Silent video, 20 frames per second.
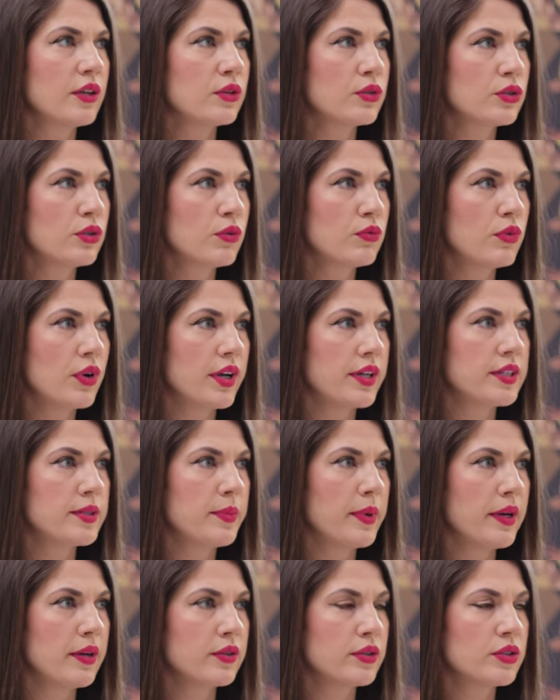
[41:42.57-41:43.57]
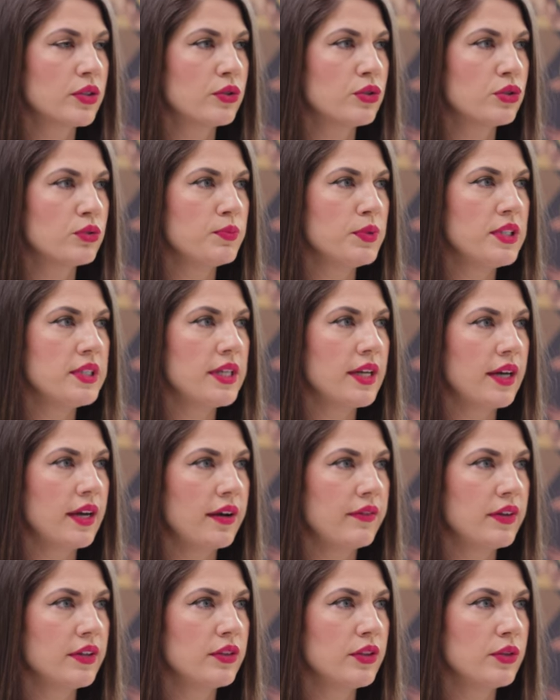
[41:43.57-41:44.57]
You're so right about social media
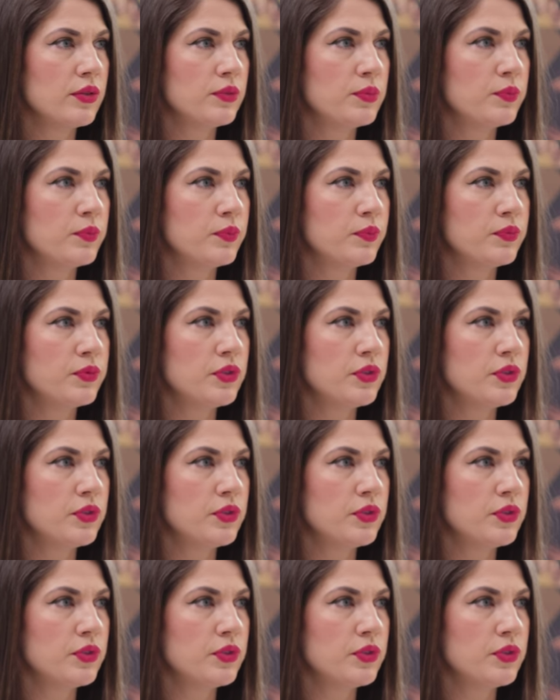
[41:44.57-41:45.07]
having those